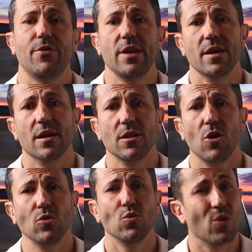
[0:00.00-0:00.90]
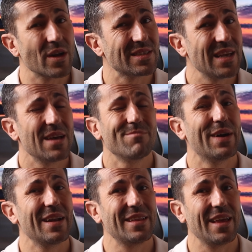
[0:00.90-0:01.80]
Vinegar alone works,
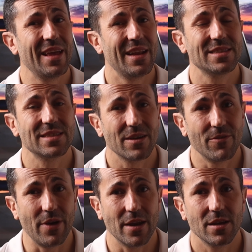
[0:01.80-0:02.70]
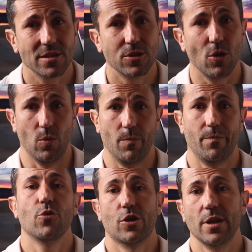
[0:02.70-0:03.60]
but it is very slow.
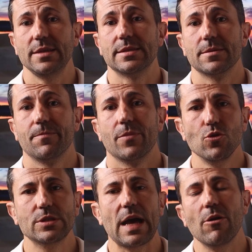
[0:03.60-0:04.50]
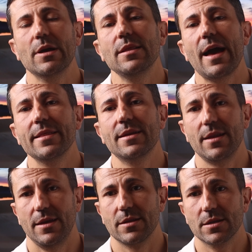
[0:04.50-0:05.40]
For grease, use alkaline
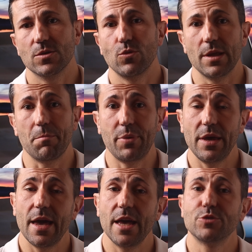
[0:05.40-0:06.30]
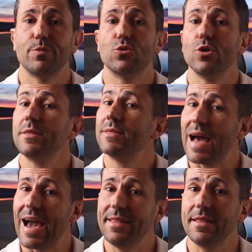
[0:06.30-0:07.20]
cleaners with a pH between
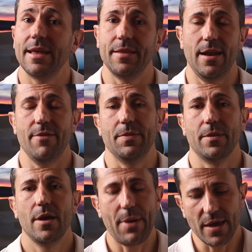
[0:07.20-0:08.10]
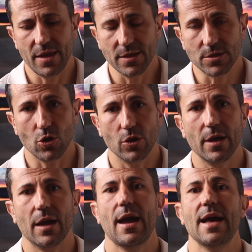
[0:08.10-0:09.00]
9 and 11. Baking
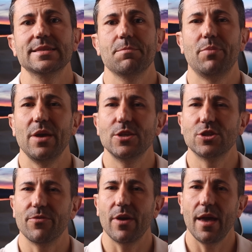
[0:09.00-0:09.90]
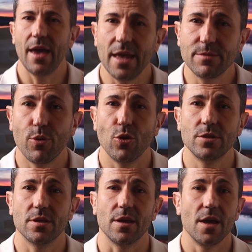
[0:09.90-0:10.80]
soda has a pH of
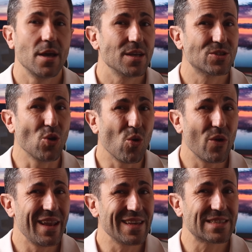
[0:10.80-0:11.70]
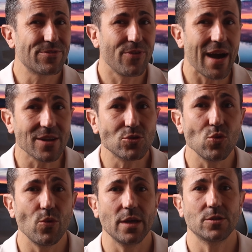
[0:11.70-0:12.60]
8.3, so it is far too
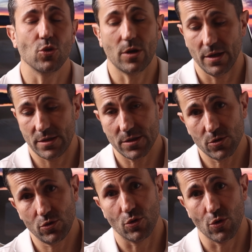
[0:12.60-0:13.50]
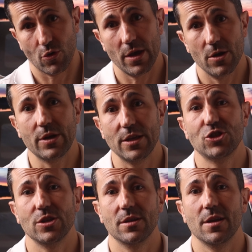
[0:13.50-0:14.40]
weak to cut through real
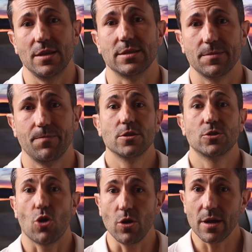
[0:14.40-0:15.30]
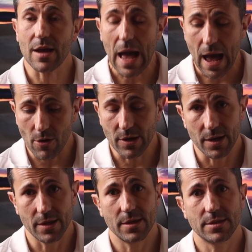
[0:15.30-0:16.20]
kitchen grease. Stronger
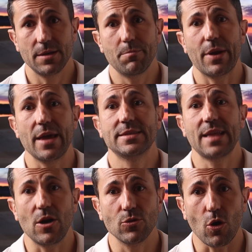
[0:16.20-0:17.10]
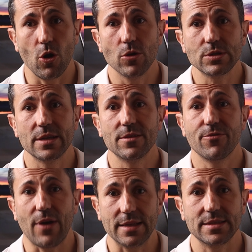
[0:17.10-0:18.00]
alkalinity breaks down oils and
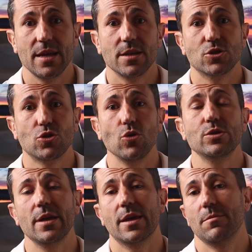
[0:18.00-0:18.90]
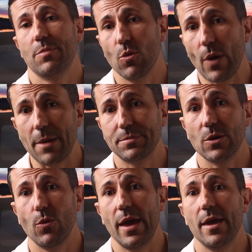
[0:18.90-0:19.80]
fats so they can be wiped
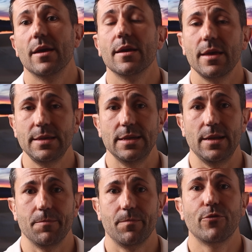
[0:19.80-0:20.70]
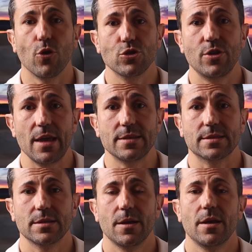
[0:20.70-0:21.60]
away easily. For
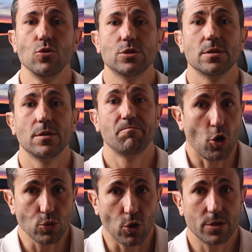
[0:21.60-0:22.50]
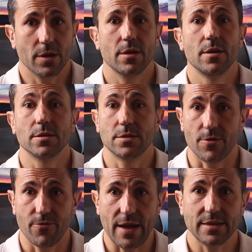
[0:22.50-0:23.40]
drains, use hot water,
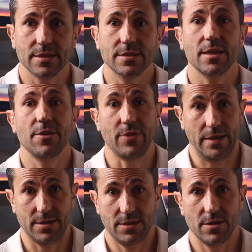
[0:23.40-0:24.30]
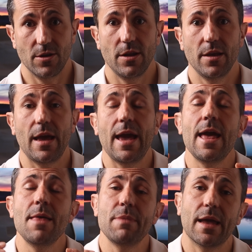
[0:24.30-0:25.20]
surfactants if necessary,
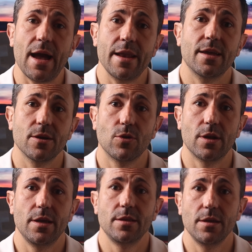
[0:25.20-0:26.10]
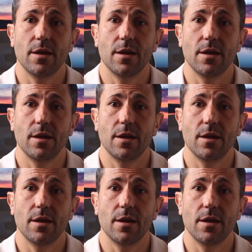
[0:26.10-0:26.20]
and mechanical cleaning